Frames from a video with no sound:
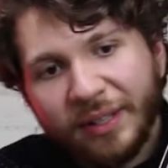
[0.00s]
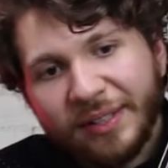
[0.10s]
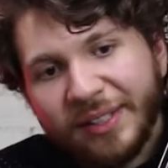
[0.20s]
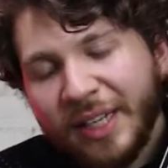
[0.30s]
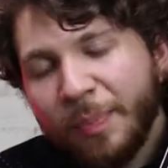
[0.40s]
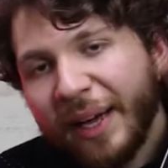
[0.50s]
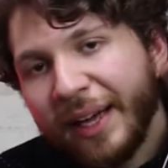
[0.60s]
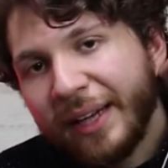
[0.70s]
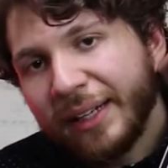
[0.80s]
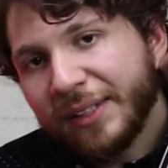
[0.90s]
the C
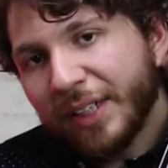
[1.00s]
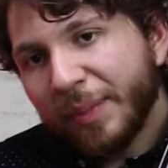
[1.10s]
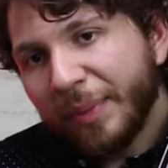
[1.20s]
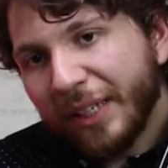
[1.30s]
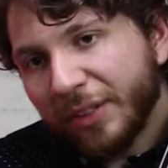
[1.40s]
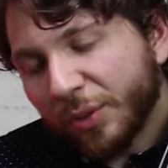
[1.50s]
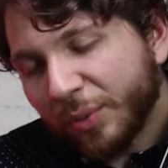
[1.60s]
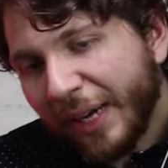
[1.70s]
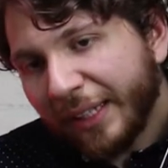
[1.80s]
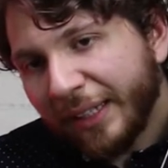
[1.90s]
peg is going to be
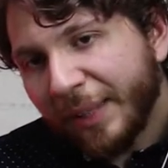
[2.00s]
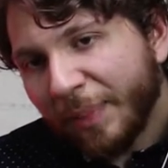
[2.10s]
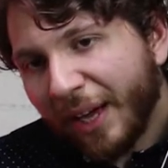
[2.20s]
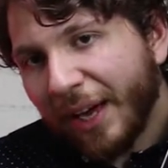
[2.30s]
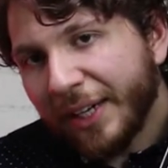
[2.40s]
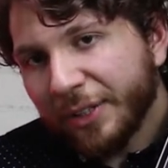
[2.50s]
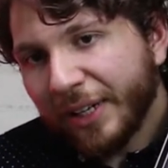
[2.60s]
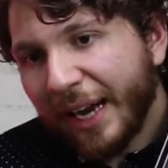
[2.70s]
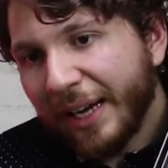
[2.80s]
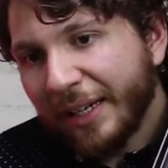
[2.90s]
directly behind
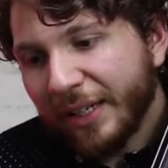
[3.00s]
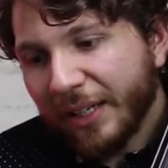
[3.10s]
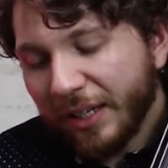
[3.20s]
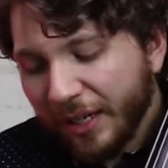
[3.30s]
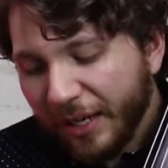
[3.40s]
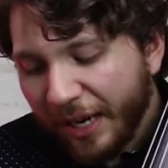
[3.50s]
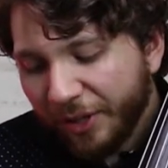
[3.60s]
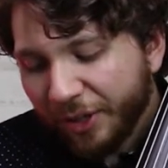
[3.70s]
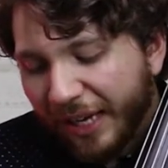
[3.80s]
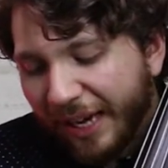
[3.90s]
your head here,
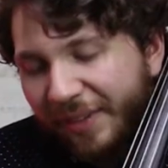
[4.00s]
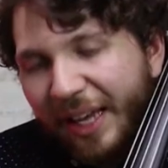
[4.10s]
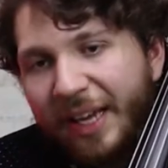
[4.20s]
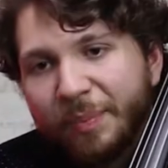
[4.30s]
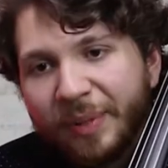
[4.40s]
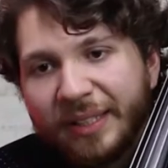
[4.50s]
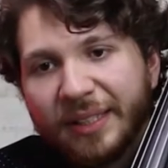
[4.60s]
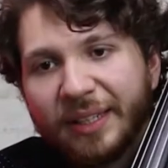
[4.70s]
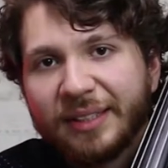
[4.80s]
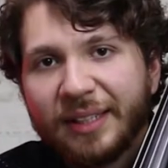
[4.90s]
and you're going to have the end
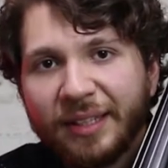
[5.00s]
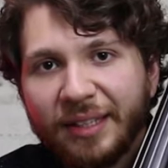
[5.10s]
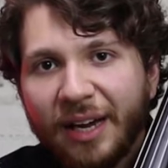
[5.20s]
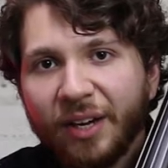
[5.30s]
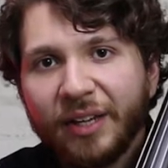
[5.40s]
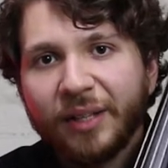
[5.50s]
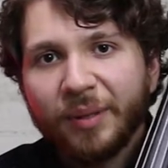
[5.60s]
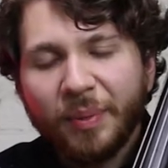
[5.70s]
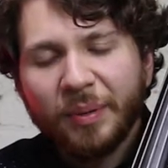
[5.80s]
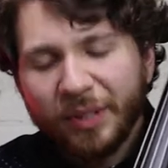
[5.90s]
pin extended out
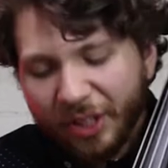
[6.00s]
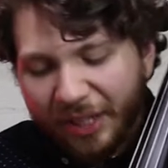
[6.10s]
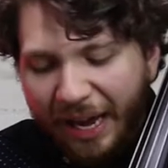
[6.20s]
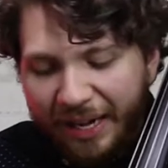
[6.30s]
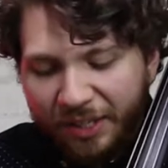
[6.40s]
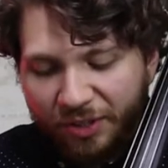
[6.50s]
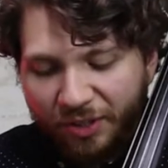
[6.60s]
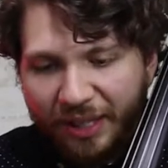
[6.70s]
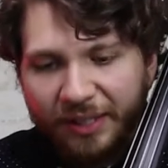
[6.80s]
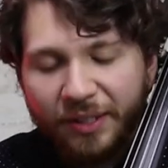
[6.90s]
at a good height
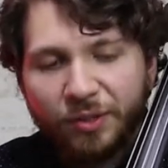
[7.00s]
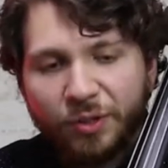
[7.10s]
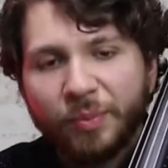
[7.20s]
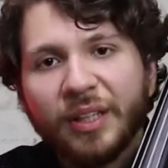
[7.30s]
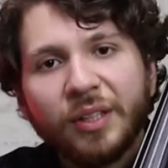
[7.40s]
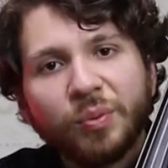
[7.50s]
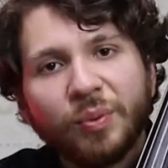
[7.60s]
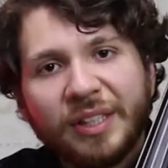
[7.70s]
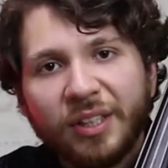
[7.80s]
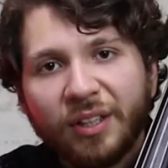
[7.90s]
so that the instrument is
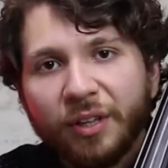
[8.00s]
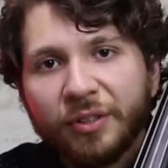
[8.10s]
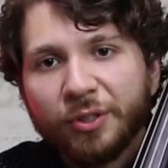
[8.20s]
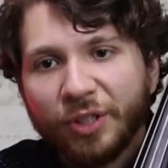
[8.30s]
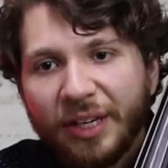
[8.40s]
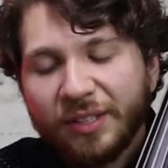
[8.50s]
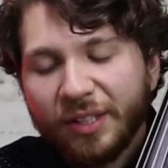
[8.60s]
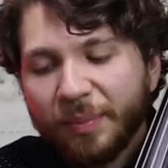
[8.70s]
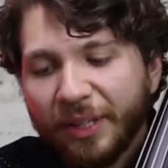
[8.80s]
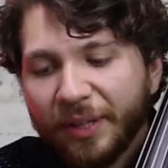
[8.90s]
resting on your chest
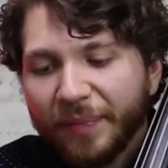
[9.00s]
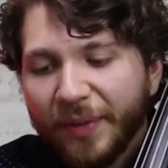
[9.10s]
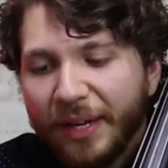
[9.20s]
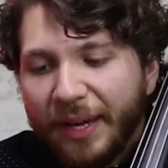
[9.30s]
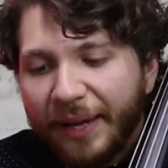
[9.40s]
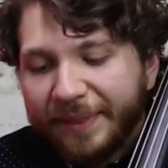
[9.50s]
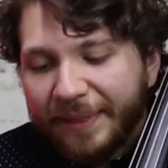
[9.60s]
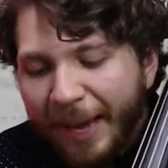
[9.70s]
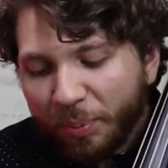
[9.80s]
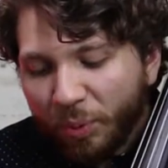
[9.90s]
up here. At
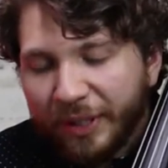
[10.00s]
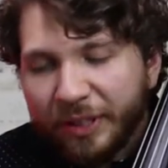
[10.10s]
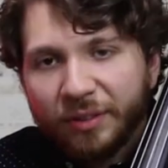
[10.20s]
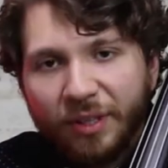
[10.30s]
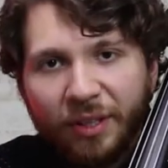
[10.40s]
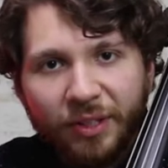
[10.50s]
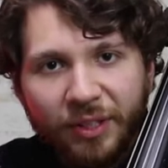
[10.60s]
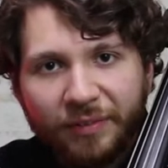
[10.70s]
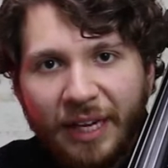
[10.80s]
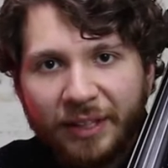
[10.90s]
that point, you know that
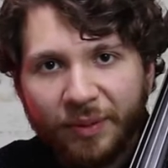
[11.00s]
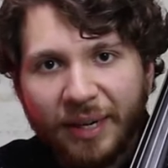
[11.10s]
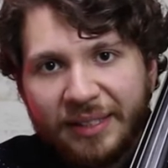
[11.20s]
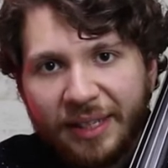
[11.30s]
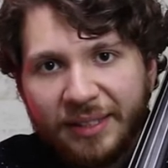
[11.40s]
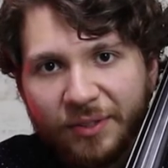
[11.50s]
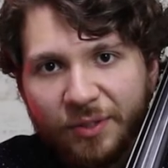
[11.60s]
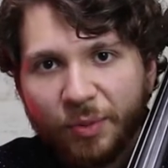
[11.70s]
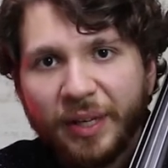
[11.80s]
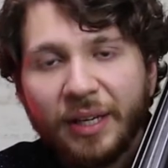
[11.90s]
you've got the right size
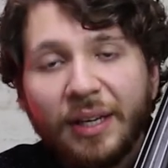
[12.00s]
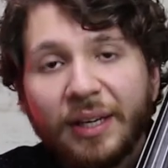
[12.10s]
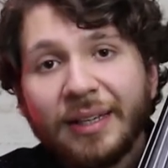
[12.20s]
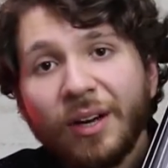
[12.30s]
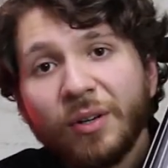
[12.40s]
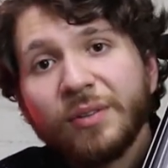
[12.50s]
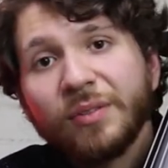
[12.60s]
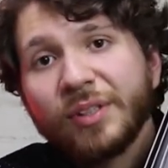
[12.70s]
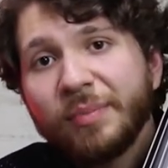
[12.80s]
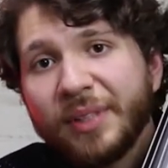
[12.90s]
instrument. Now,
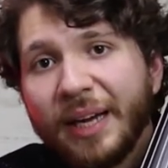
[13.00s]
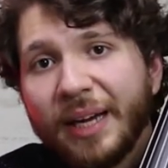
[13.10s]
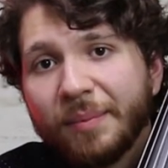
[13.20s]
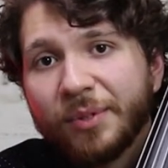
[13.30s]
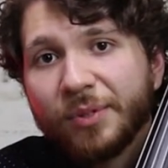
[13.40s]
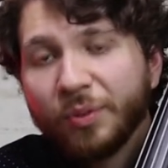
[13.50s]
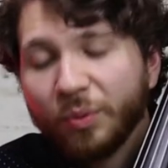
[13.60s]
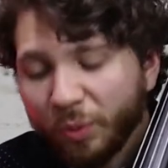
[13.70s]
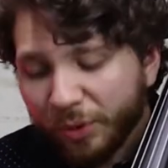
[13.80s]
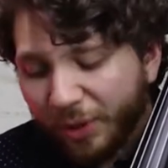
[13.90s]
sometimes
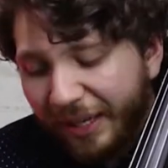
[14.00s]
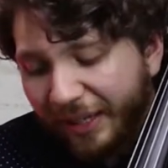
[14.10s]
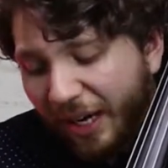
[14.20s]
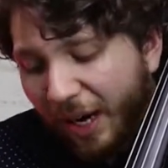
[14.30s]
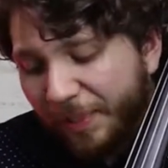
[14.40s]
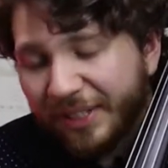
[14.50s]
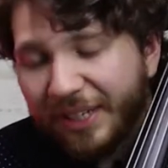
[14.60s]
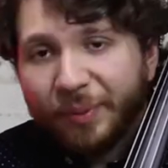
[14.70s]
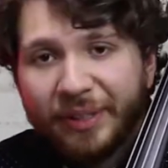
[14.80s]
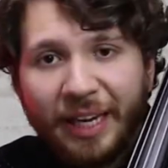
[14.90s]
we'll try to
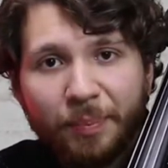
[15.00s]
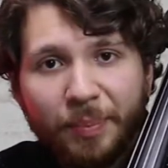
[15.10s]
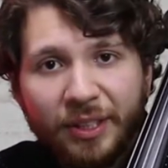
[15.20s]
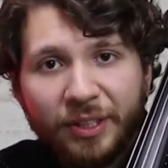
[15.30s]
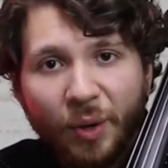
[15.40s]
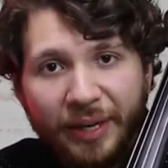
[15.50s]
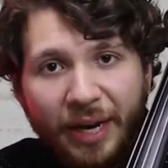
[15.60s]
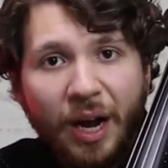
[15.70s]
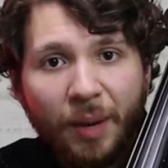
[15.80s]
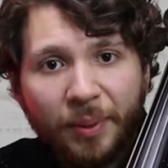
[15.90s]
compensate with the end pin
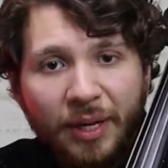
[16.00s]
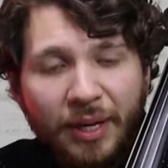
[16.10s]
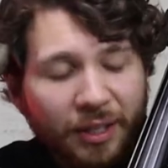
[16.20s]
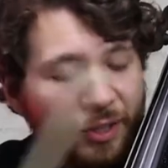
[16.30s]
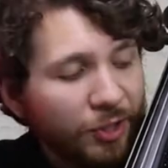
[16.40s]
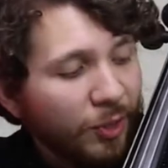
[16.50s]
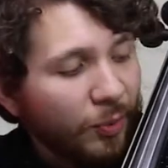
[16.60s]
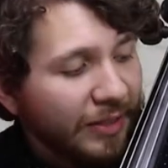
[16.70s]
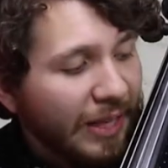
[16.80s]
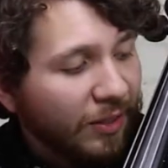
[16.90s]
going up, and I'll show you
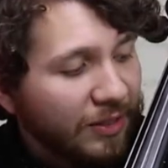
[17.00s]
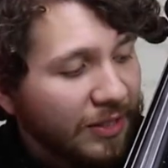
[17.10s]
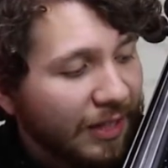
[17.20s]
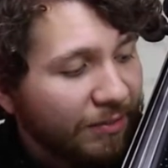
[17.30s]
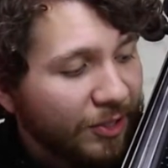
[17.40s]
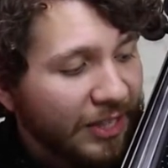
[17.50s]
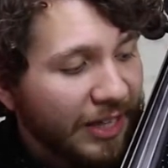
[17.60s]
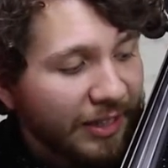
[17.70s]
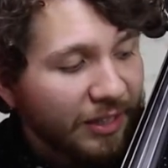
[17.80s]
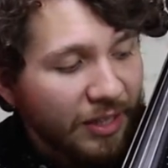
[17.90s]
what that looks like for a
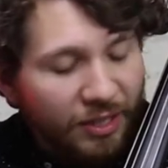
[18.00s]
second.